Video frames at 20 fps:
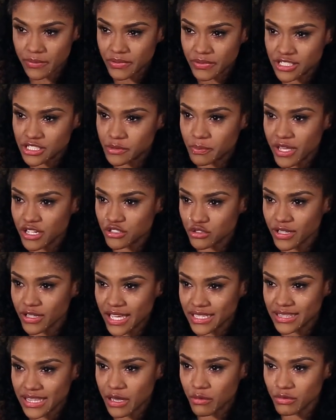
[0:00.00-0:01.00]
something
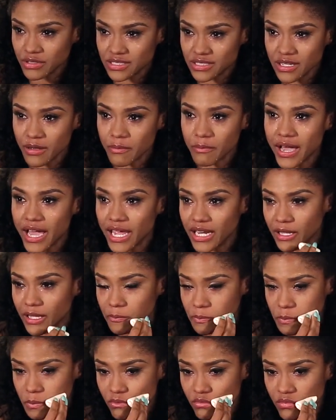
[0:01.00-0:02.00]
special like that with
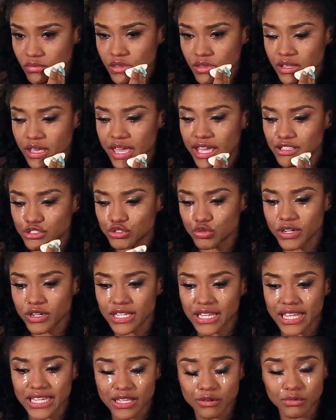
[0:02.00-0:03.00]
somebody and
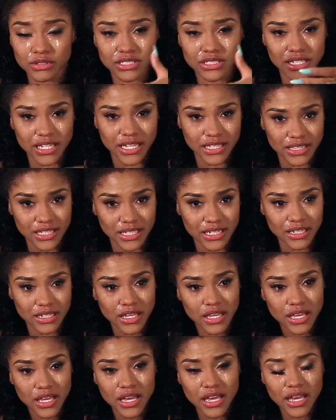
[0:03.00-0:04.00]
treat it like it was
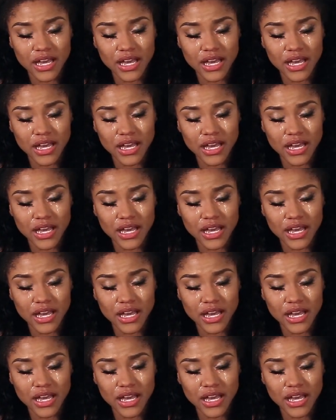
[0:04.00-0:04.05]
nothing?